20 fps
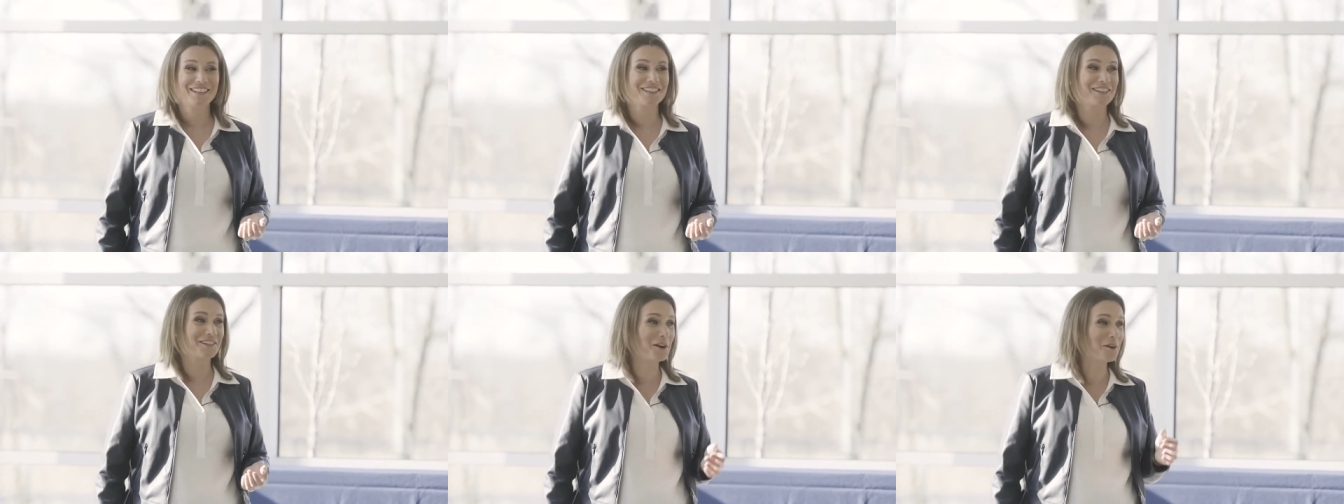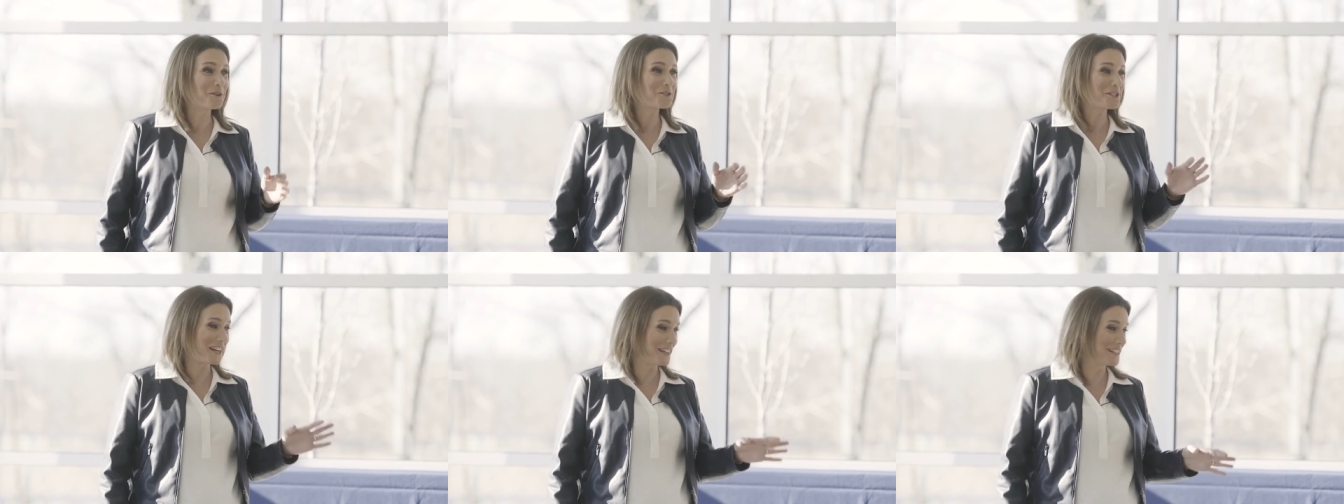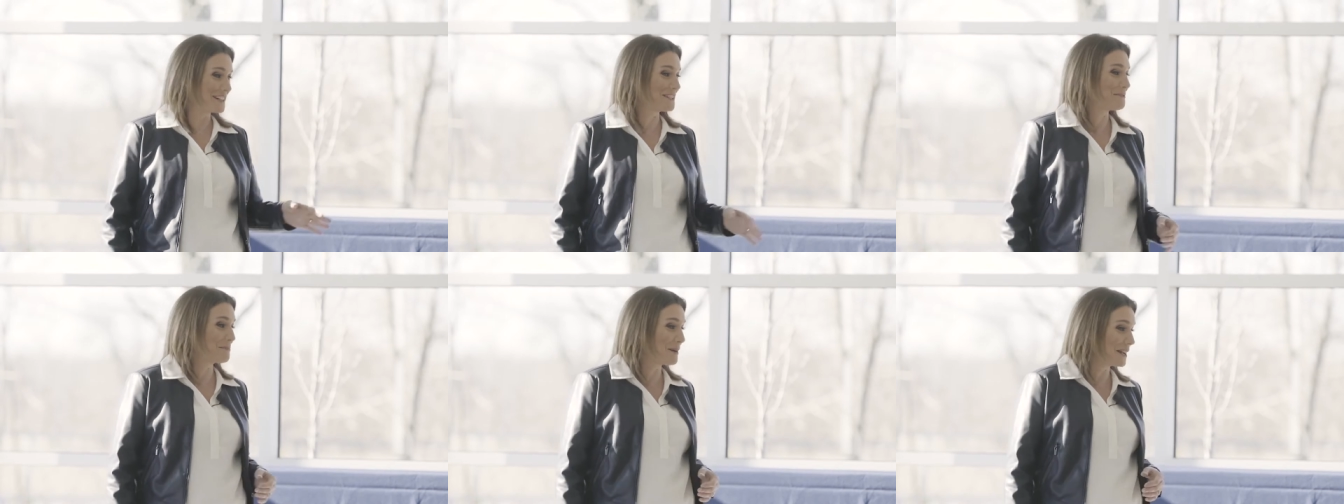
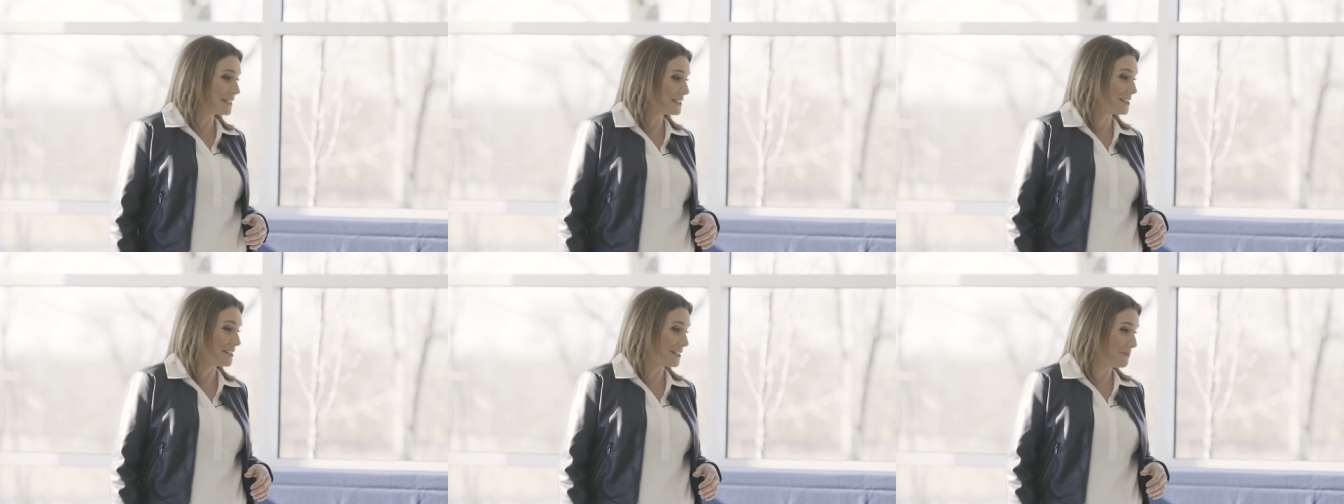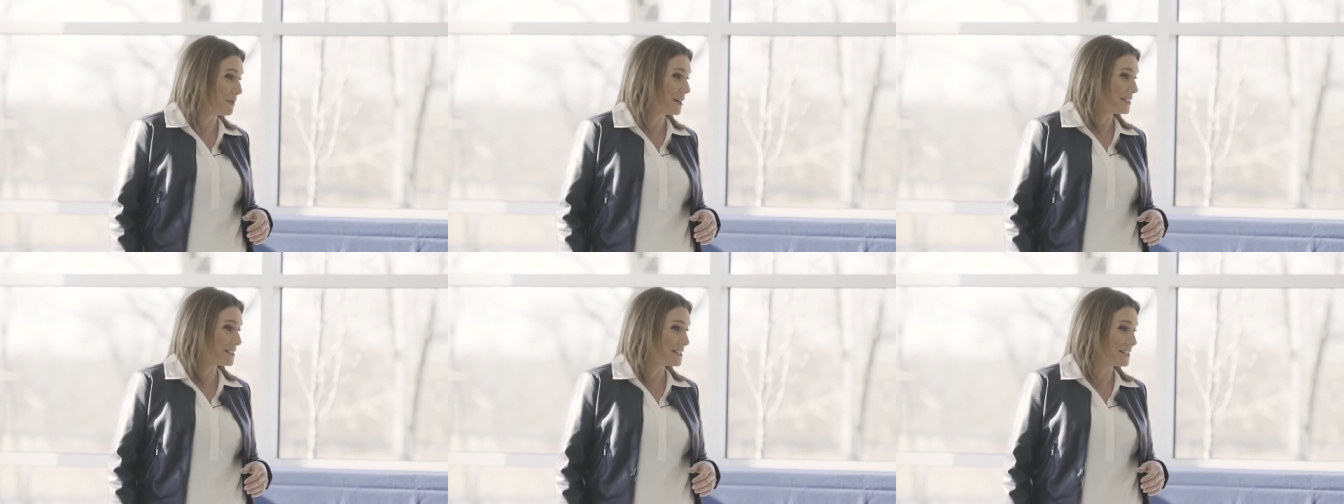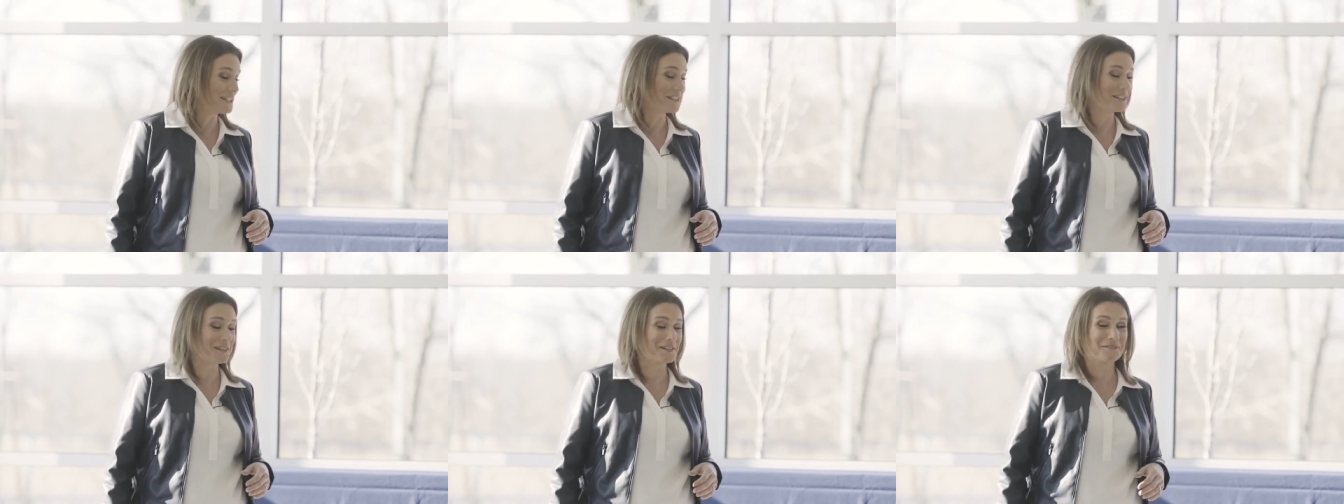Negotiation's much
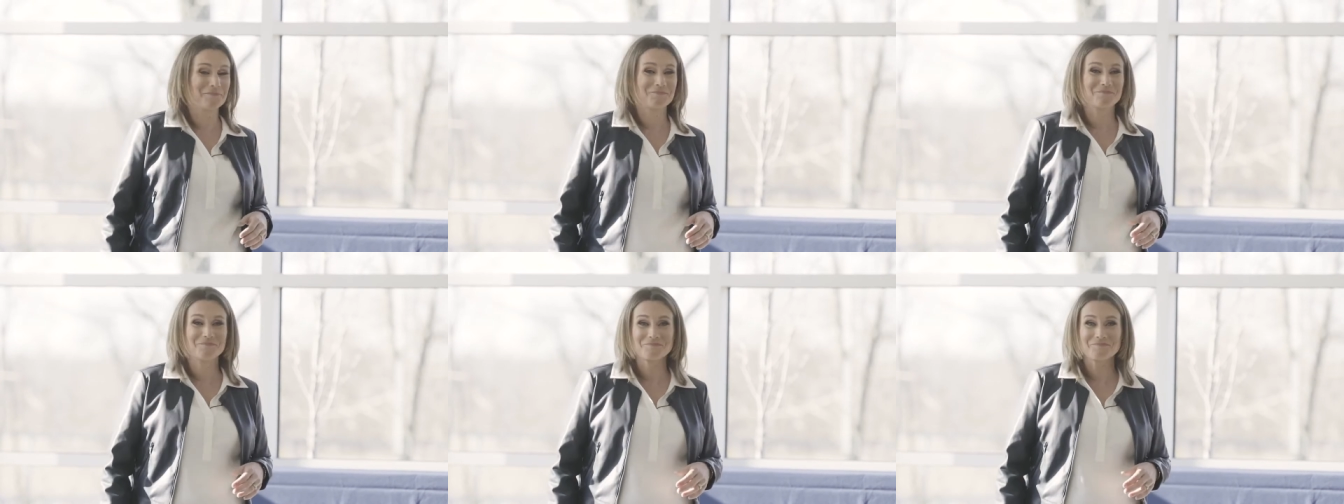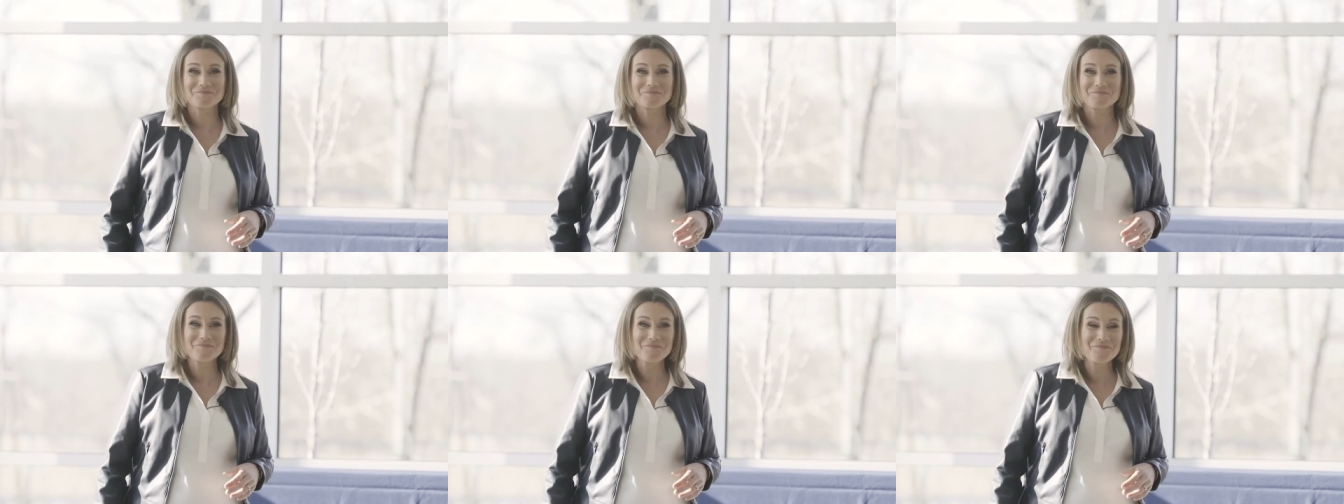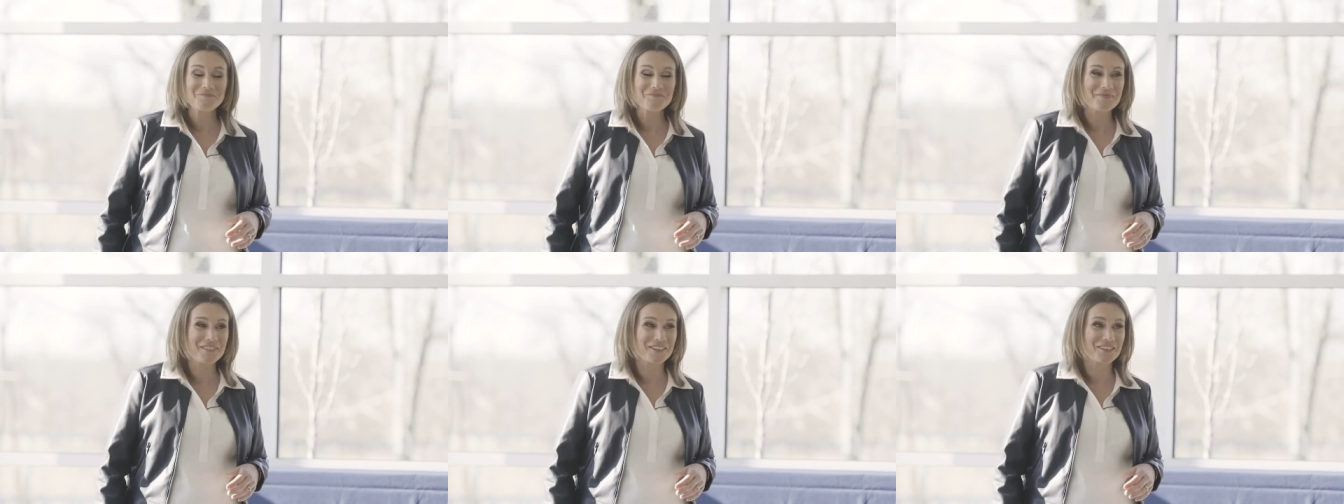easier,
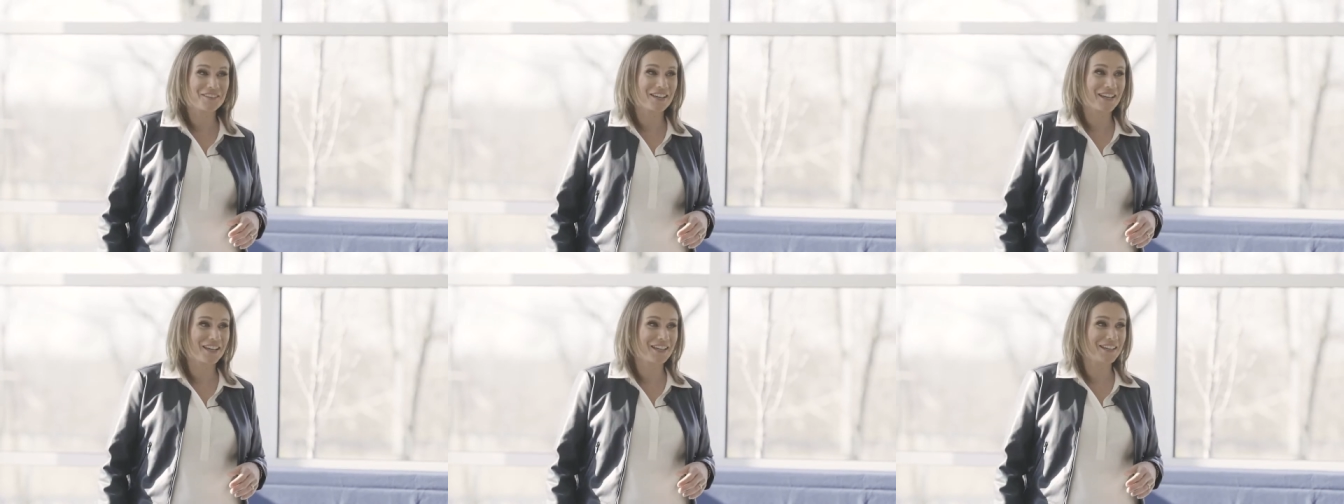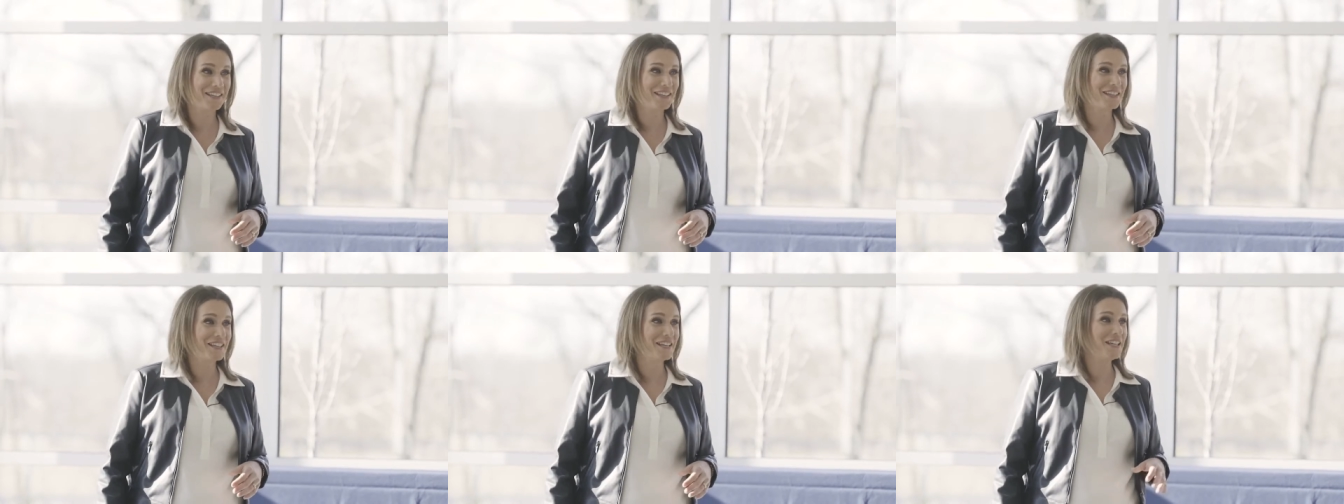okay?